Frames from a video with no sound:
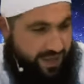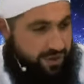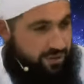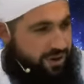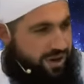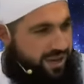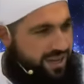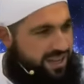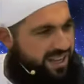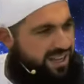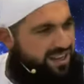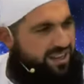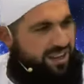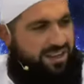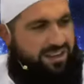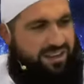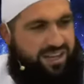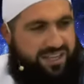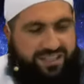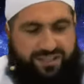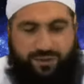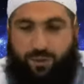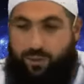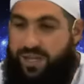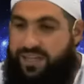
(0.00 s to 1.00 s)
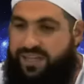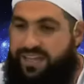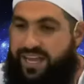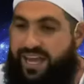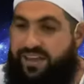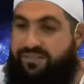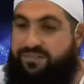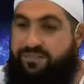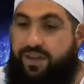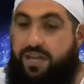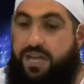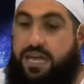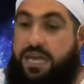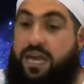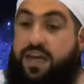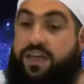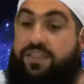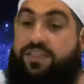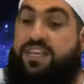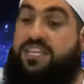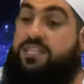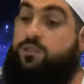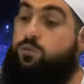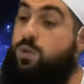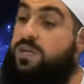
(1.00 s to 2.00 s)
Right? Yeah, like, like the one they have
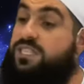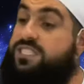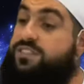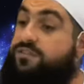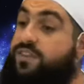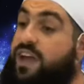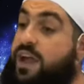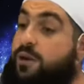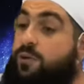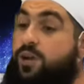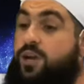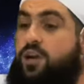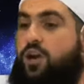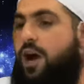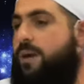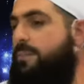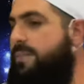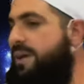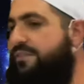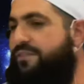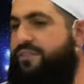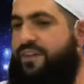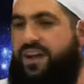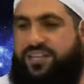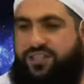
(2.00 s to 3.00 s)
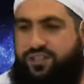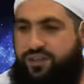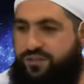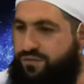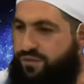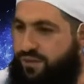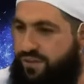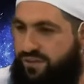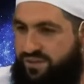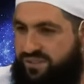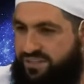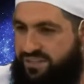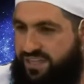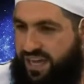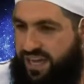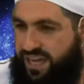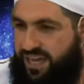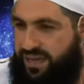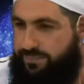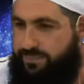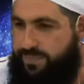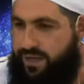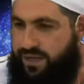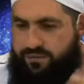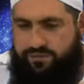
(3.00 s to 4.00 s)
this was very common fashion for the
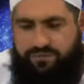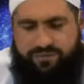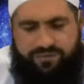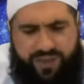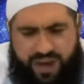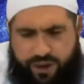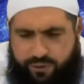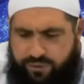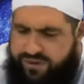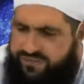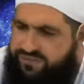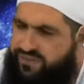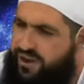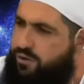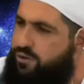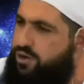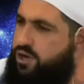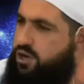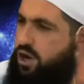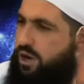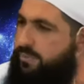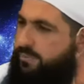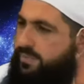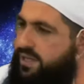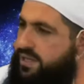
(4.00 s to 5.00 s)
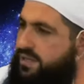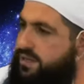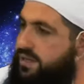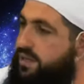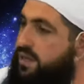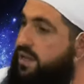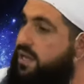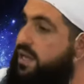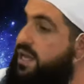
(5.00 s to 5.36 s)
Sahaba. Very, very common.